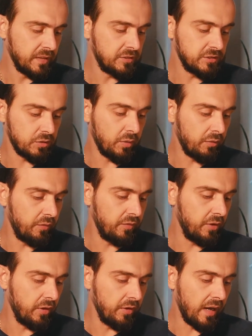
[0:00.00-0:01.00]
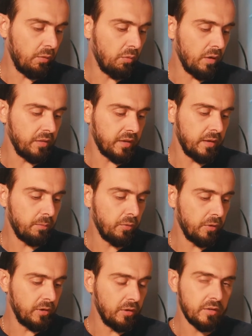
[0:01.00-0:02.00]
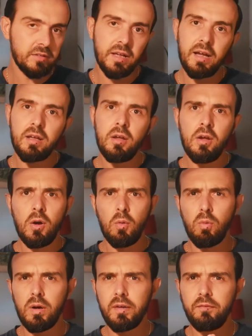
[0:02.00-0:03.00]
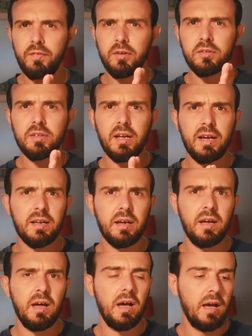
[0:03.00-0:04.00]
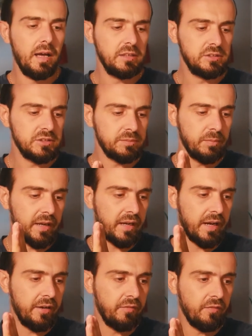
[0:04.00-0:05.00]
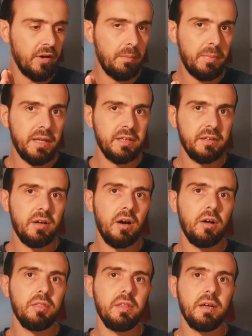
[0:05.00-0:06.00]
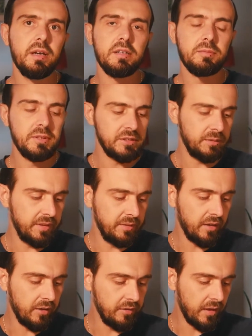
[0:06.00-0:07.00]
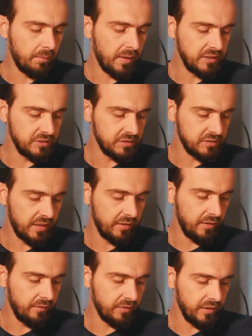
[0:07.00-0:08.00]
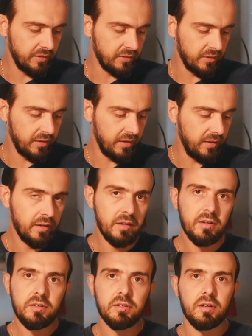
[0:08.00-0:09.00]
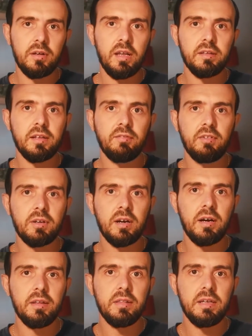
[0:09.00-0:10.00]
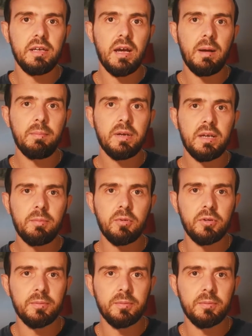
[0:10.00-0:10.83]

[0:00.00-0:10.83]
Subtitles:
just a quick review on what the keyboard looks like, what it feels like, and just my kind of opinion on there, especially being on that budget side of things on there. So let's have a look at the keyboard.